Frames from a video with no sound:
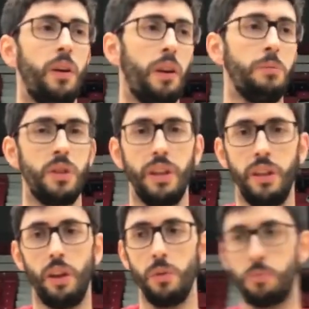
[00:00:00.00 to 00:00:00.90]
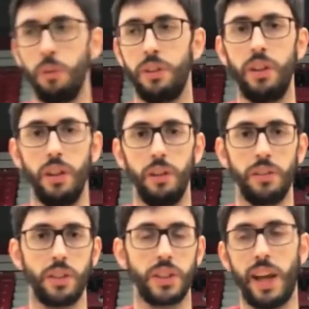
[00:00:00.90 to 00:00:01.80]
Obviously, he knows what their
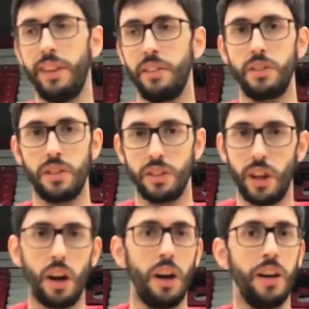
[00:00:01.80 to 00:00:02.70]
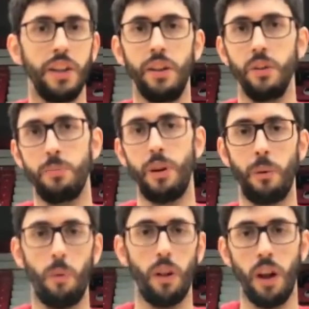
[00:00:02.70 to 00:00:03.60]
tendencies are. He knows very
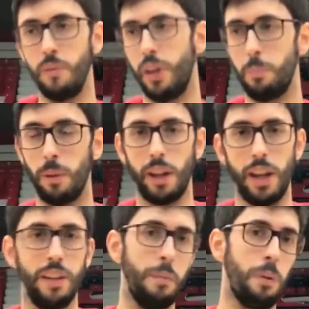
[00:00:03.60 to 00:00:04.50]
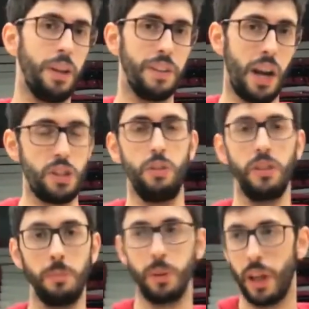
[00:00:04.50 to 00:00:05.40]
well how they play. They play in the national
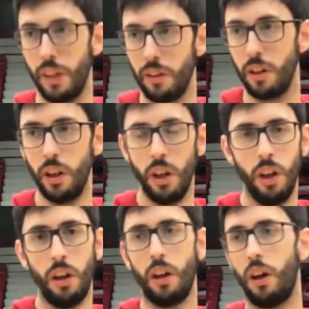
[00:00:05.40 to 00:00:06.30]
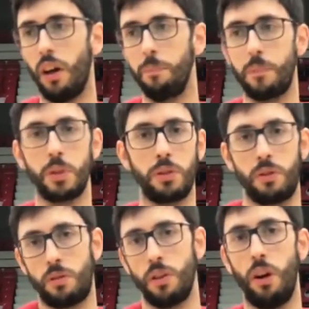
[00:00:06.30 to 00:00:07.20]
team together.
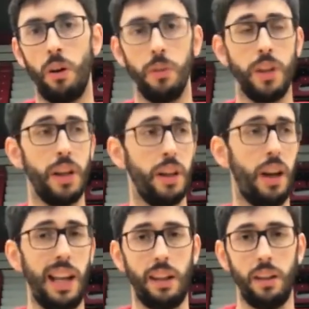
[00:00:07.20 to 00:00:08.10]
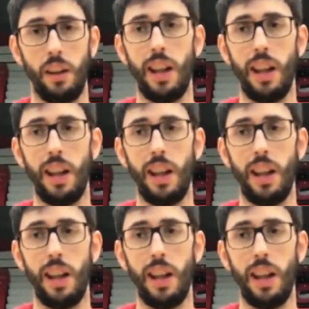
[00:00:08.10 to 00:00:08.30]
So yeah, Ali,